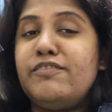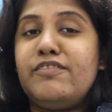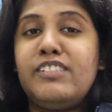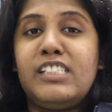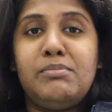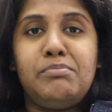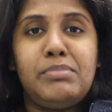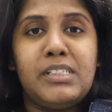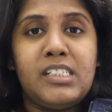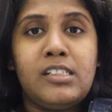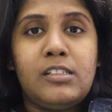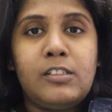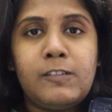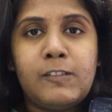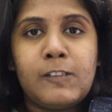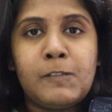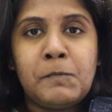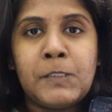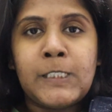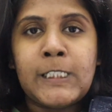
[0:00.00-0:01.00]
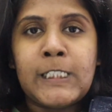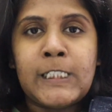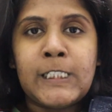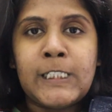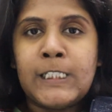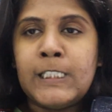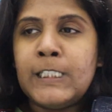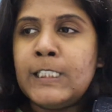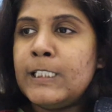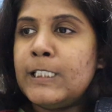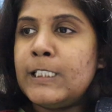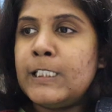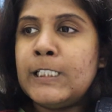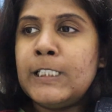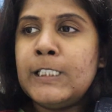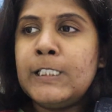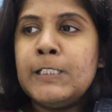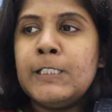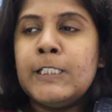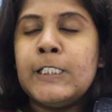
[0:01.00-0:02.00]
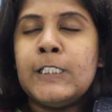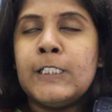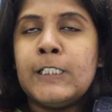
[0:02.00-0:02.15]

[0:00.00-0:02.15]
50 pages from the end and